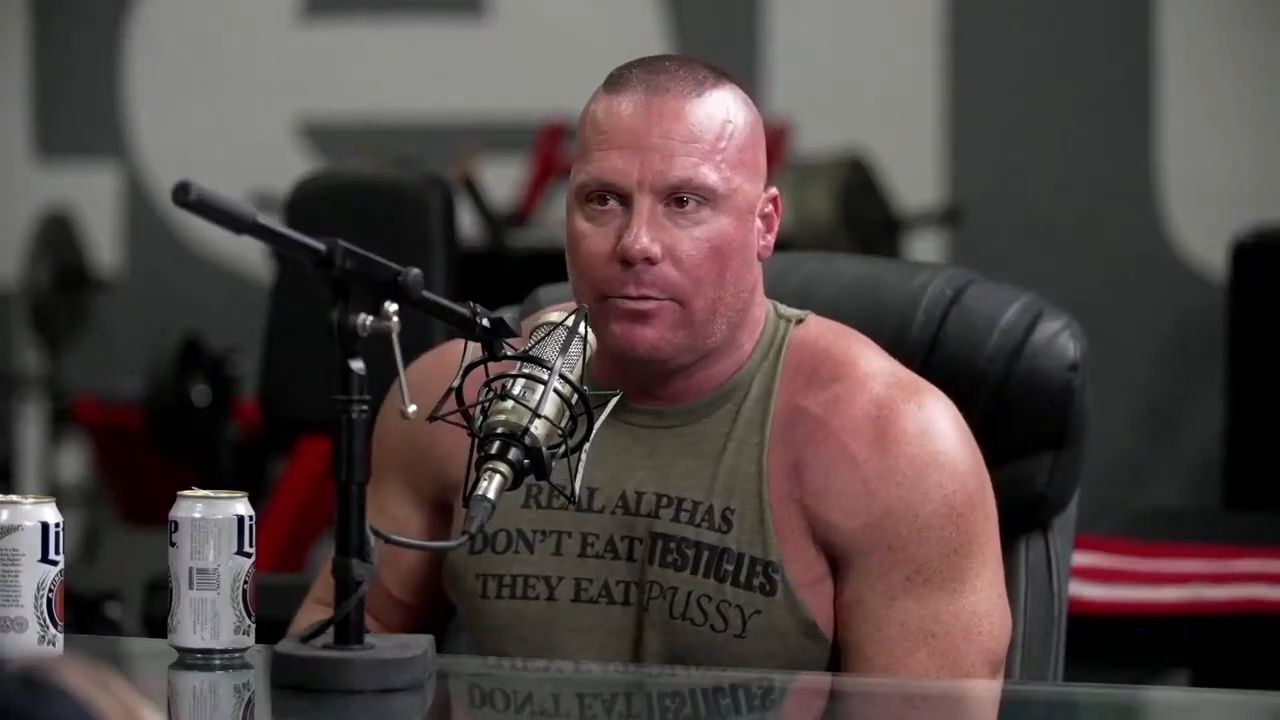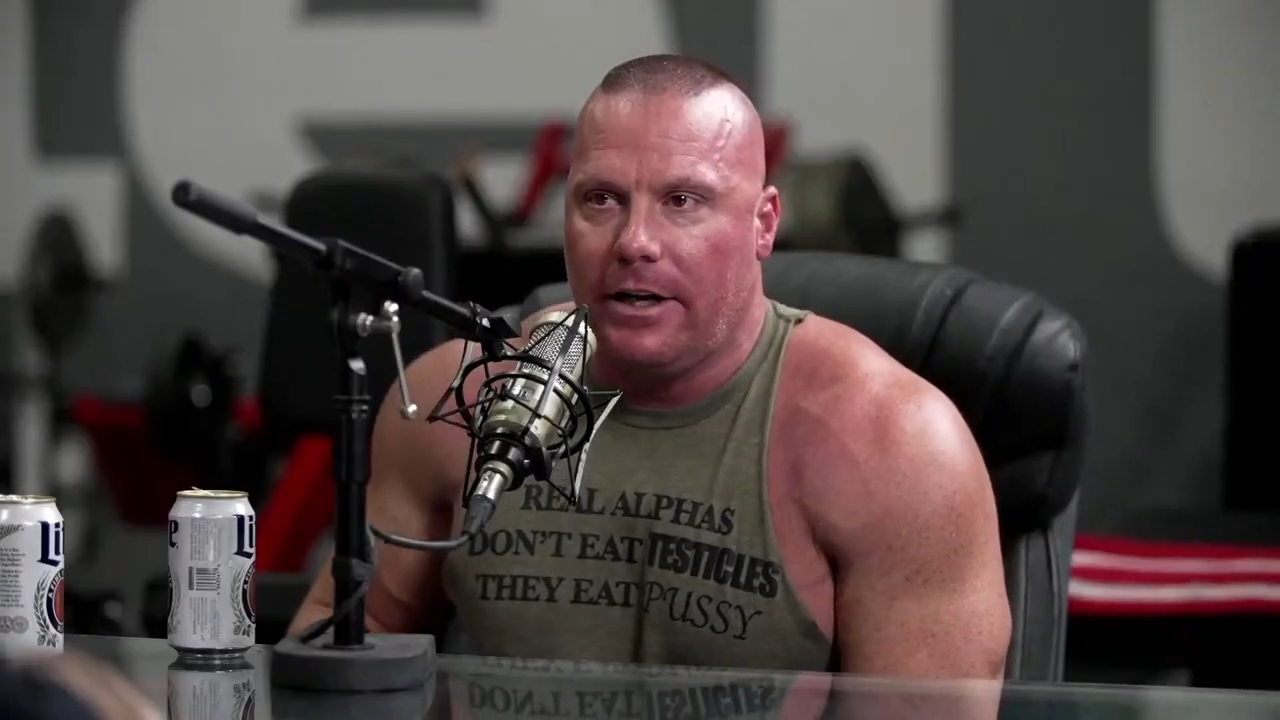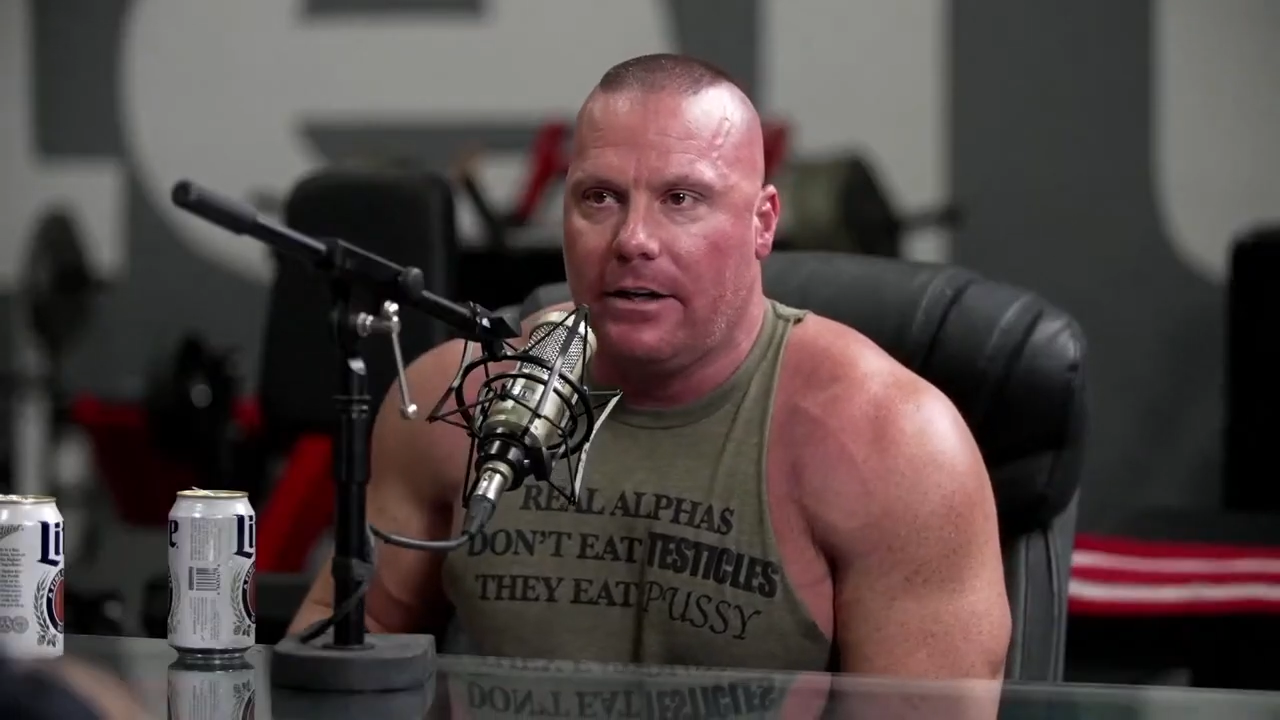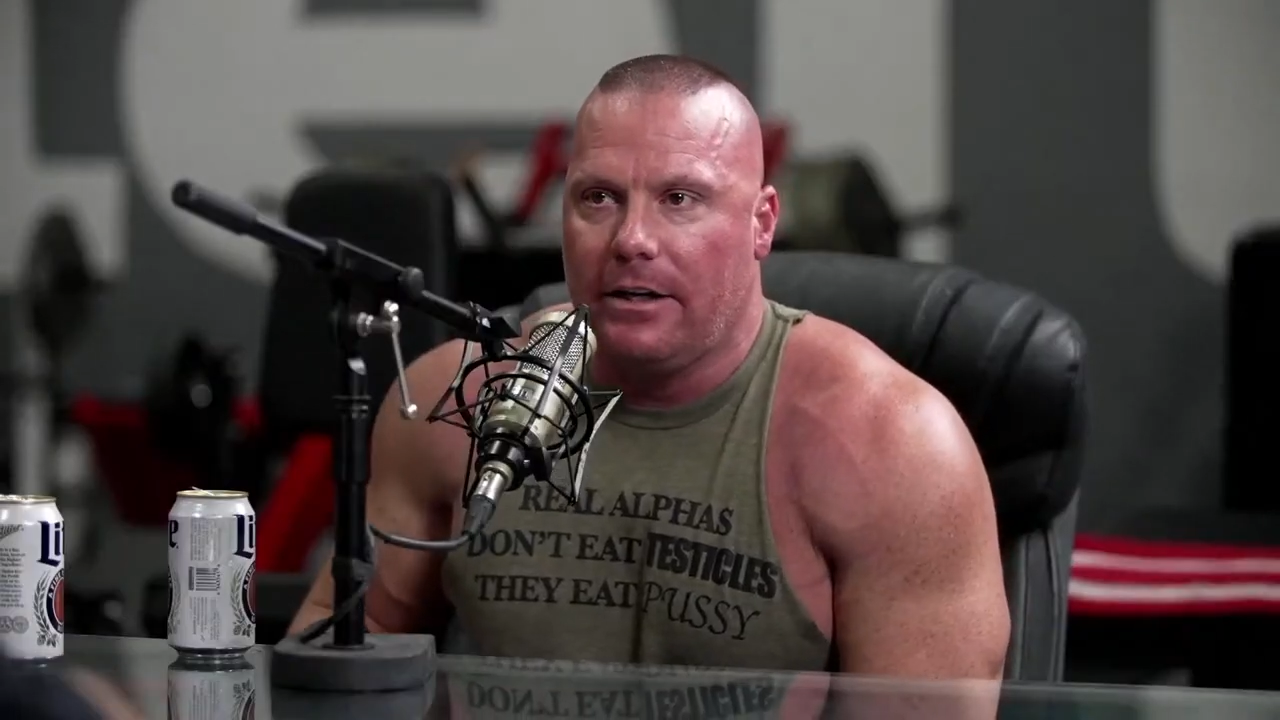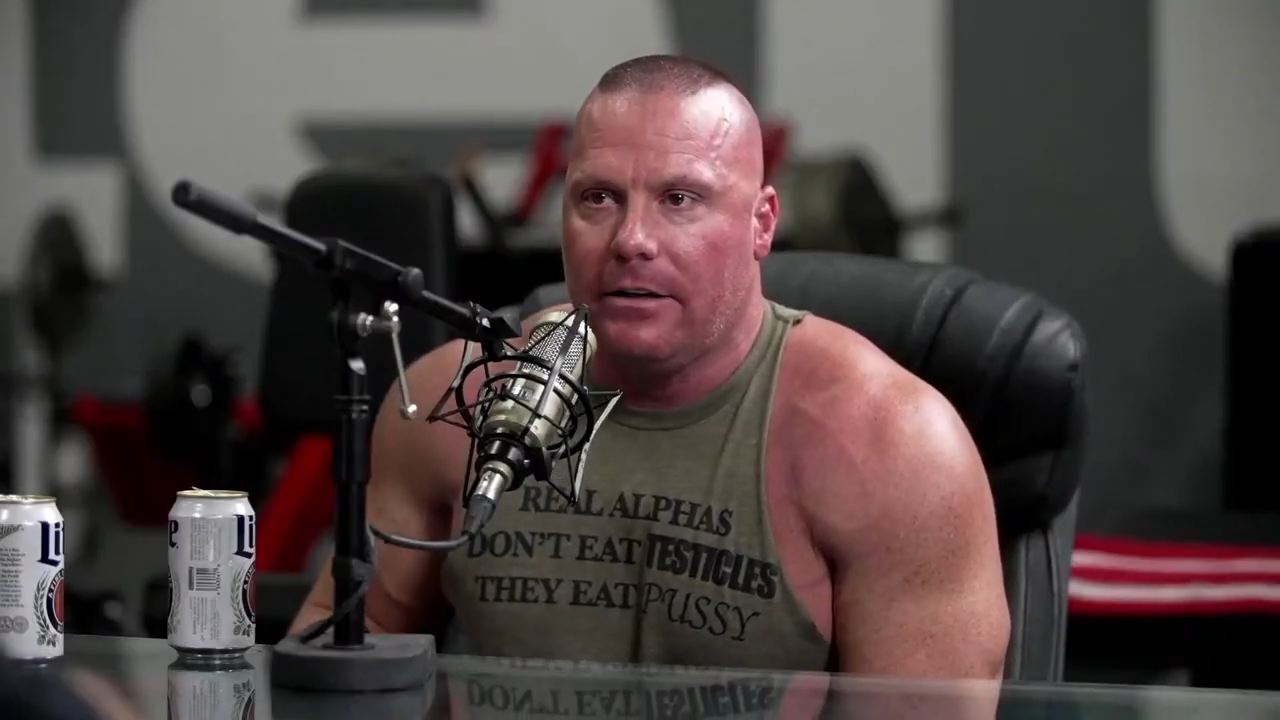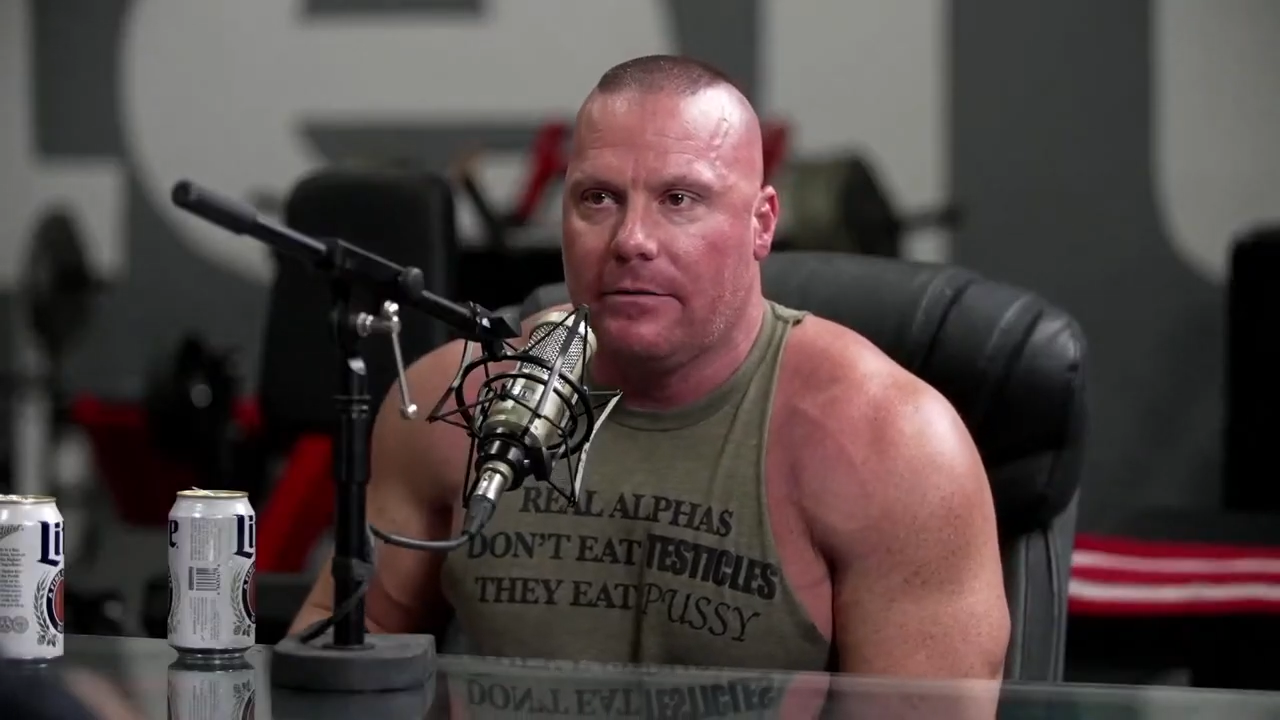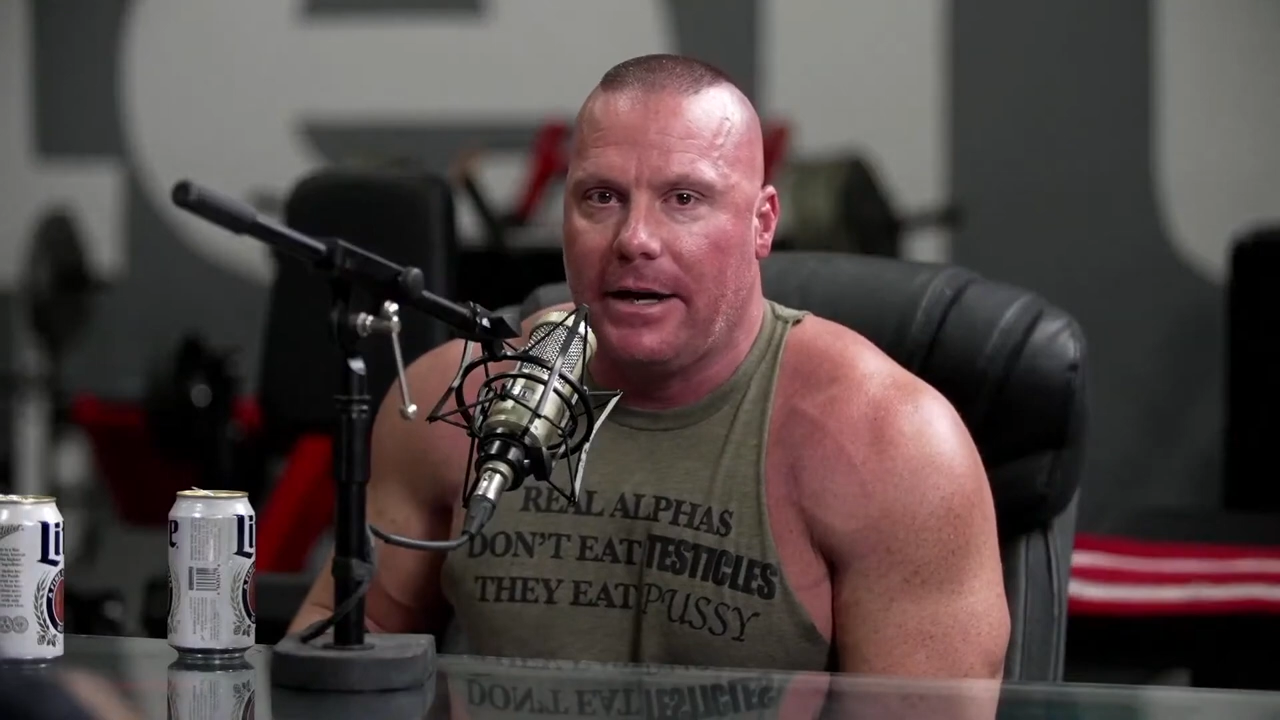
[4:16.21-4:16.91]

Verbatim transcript: Wrigley